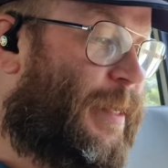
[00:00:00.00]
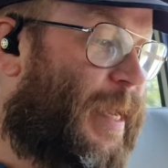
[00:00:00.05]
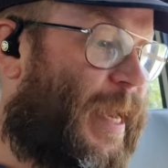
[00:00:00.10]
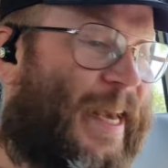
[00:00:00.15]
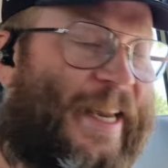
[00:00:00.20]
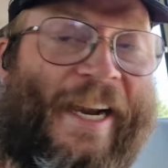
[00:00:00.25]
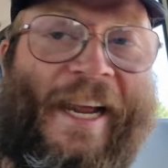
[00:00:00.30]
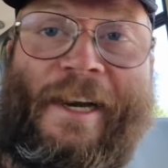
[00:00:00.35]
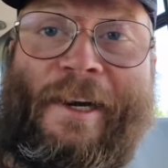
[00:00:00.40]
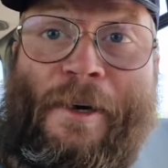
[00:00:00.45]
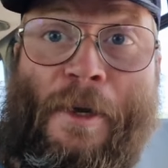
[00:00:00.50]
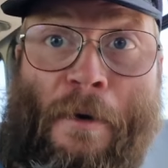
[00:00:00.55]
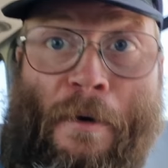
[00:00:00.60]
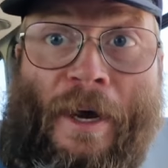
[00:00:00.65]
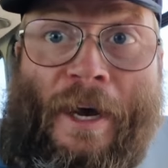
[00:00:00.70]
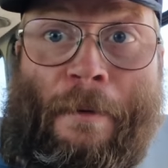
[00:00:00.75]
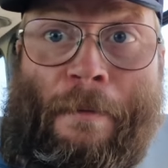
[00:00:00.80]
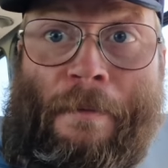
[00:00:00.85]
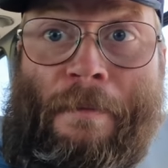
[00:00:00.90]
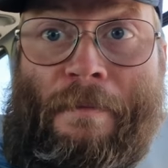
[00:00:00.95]
And I don't know
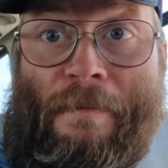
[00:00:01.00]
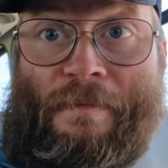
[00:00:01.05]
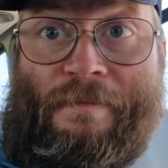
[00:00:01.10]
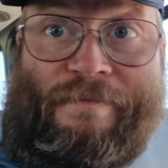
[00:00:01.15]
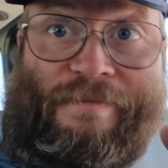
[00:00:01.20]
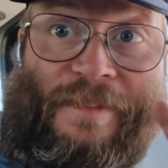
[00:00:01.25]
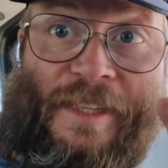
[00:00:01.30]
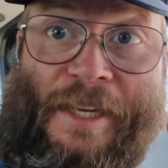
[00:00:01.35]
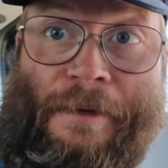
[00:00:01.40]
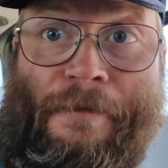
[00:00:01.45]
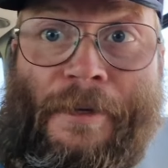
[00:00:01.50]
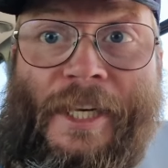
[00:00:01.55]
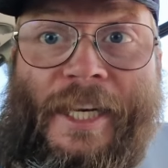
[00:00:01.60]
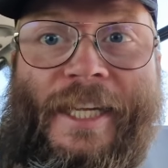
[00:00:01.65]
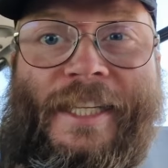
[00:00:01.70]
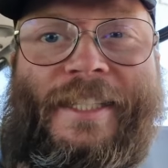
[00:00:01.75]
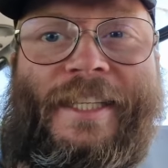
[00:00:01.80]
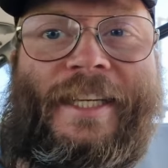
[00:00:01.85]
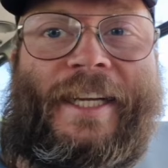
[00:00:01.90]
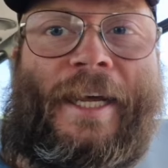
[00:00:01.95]
if he
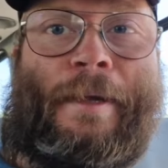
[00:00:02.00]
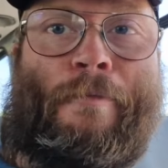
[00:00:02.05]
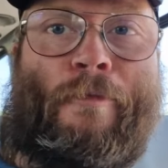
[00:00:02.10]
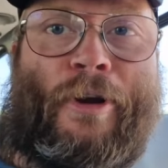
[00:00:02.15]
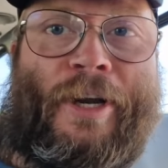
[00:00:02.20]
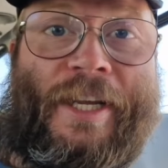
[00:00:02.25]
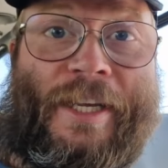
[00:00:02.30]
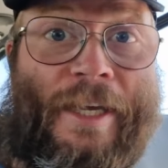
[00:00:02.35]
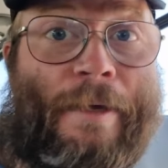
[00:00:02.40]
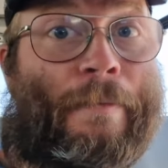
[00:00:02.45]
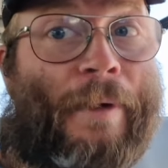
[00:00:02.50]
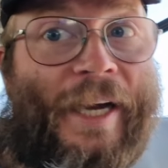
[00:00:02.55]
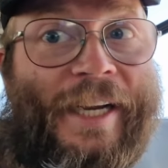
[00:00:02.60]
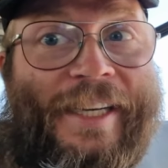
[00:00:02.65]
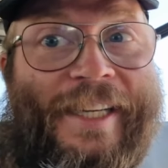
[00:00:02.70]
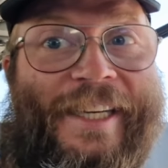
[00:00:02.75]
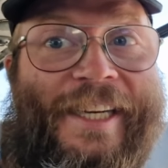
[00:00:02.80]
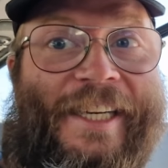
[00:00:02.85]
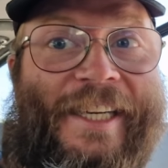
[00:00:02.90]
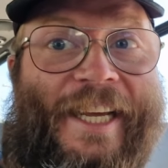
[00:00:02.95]
needs a day break. He might
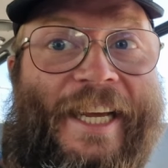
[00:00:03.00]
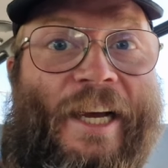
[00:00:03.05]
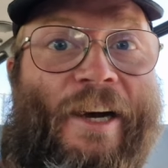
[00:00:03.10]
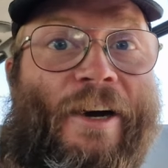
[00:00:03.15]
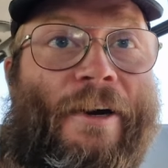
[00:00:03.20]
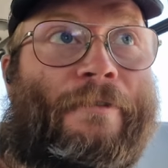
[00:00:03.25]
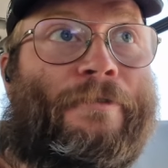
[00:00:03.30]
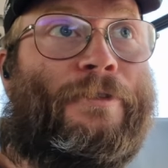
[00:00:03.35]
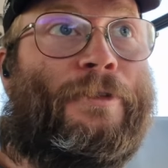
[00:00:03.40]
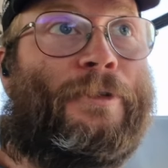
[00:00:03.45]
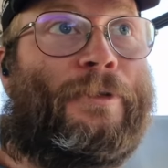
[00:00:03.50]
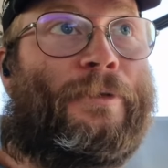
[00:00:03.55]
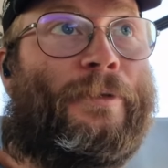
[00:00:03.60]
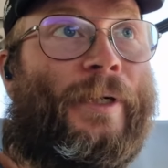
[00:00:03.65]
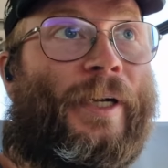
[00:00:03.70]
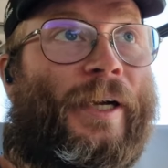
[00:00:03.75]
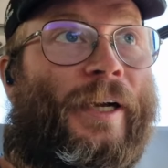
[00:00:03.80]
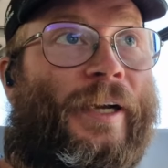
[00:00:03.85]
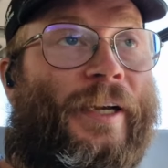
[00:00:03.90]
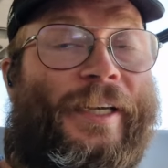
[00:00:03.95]
need a day off
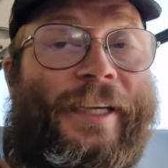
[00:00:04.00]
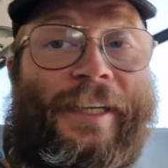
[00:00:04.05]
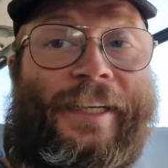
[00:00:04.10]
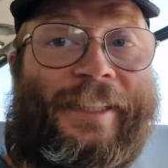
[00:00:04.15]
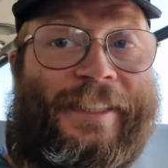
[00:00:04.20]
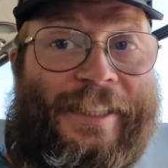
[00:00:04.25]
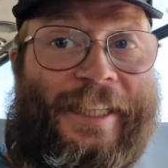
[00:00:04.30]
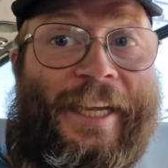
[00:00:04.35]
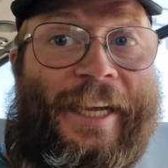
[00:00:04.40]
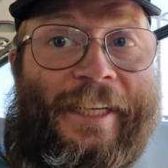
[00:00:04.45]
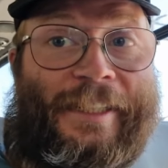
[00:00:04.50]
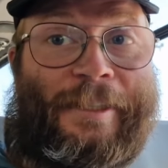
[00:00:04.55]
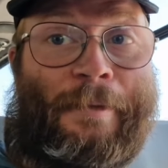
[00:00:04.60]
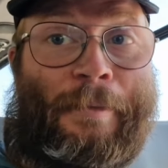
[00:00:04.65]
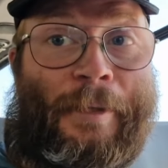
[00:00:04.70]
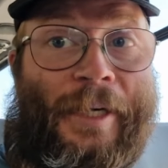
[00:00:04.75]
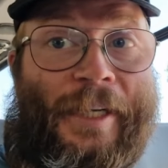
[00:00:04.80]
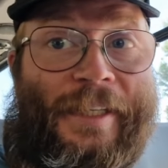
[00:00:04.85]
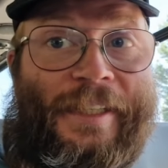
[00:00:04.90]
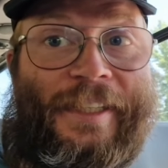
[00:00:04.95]
to heal his legs a
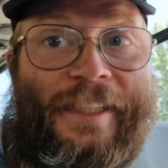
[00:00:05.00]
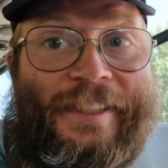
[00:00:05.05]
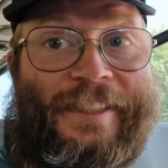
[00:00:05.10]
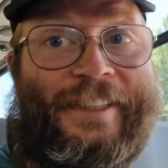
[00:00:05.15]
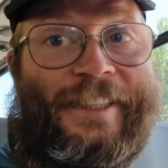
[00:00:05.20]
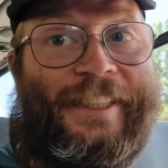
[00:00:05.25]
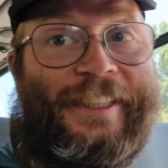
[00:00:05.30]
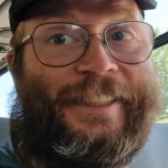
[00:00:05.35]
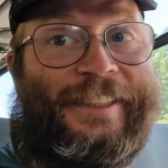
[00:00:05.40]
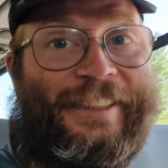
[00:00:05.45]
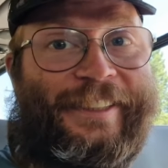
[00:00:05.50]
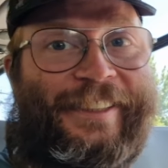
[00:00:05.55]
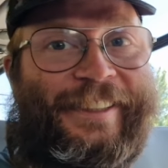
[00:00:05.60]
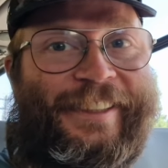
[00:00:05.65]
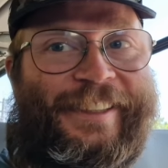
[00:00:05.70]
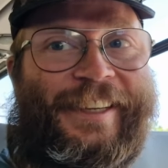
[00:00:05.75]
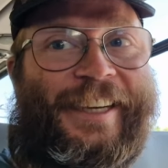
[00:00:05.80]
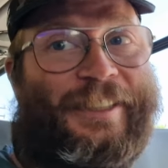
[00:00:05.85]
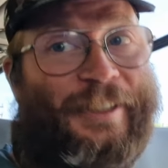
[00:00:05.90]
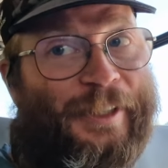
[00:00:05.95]
bit. His knees
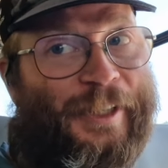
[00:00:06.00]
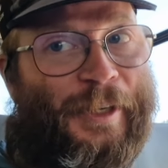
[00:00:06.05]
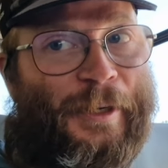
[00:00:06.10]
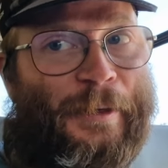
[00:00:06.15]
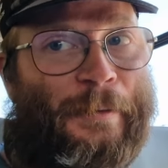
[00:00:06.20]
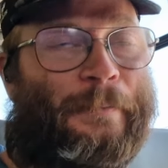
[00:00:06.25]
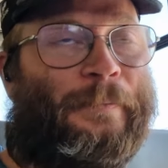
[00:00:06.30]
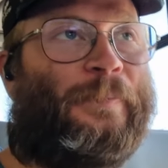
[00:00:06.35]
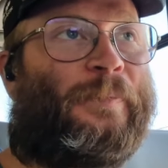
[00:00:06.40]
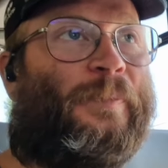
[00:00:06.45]
are, as you know.